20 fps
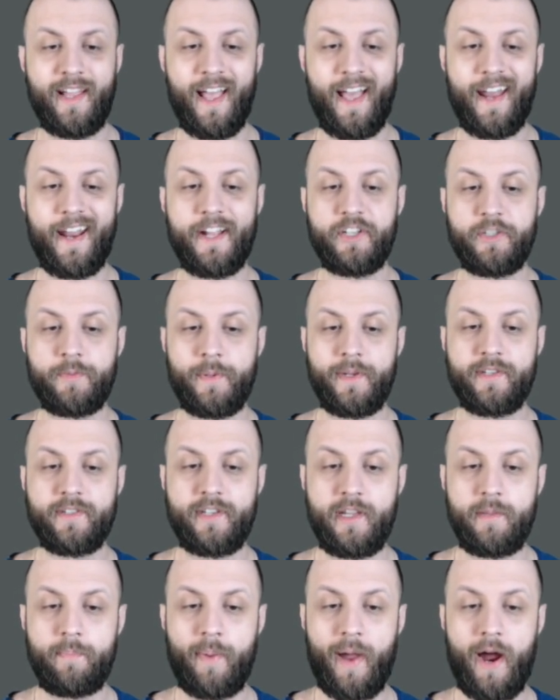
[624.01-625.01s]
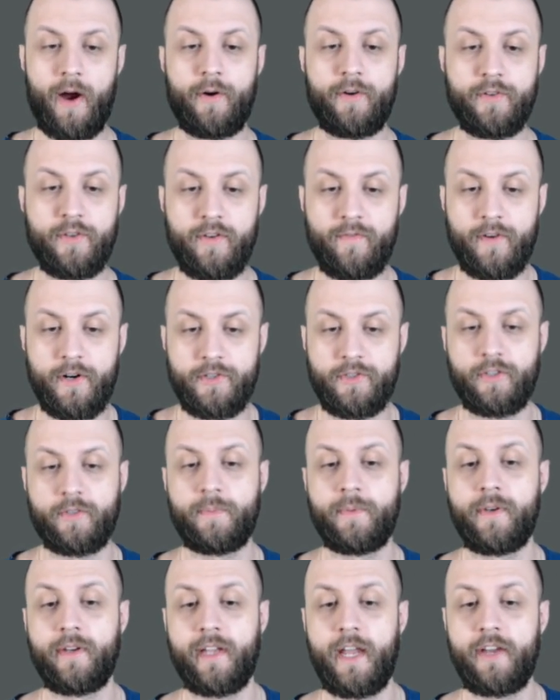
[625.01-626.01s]
an HPC powered universal
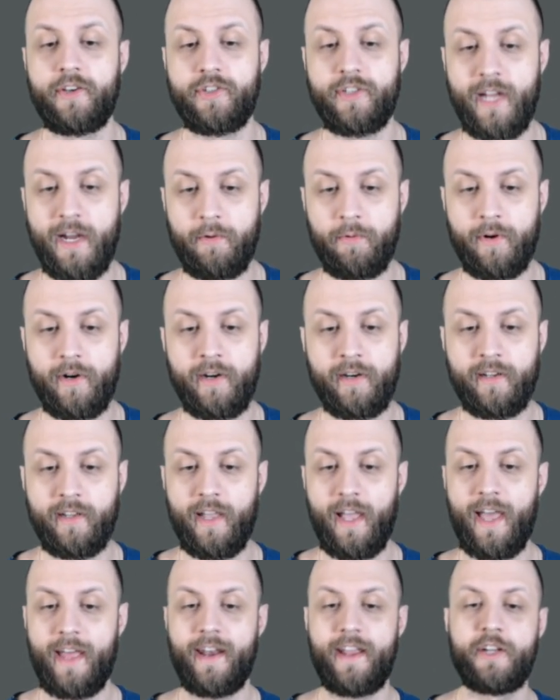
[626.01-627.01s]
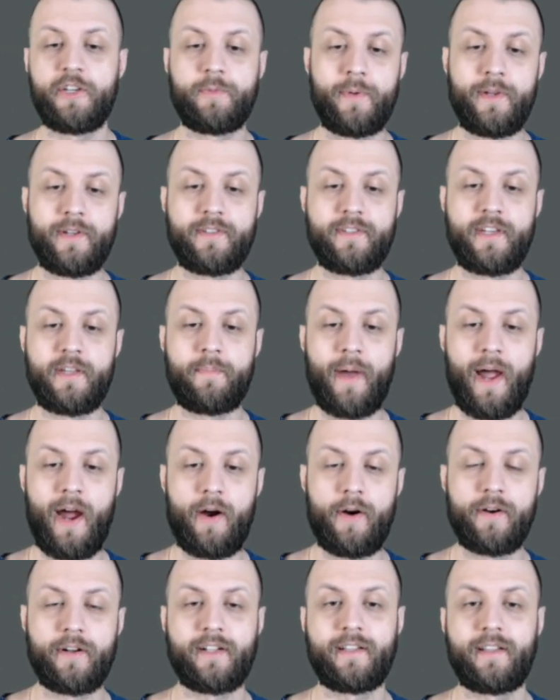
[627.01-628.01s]
communication network, and HPC
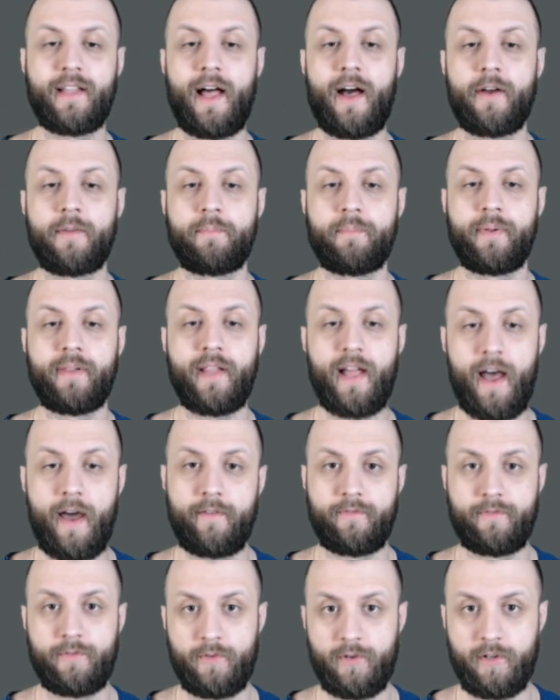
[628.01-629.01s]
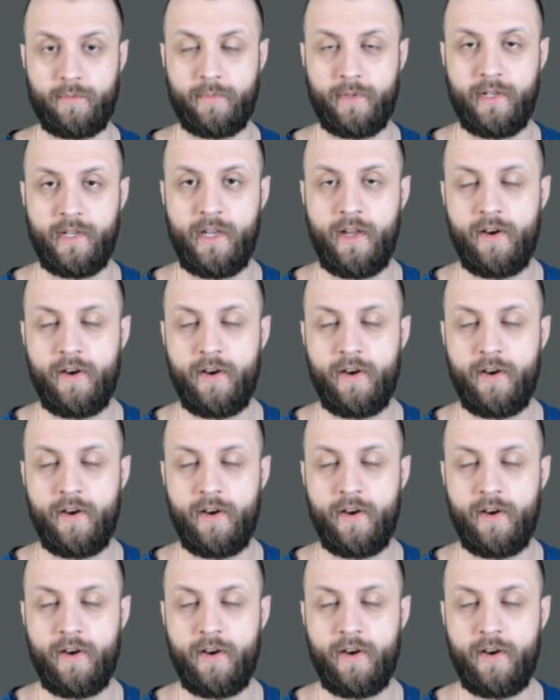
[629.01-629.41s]
powered cloud platform.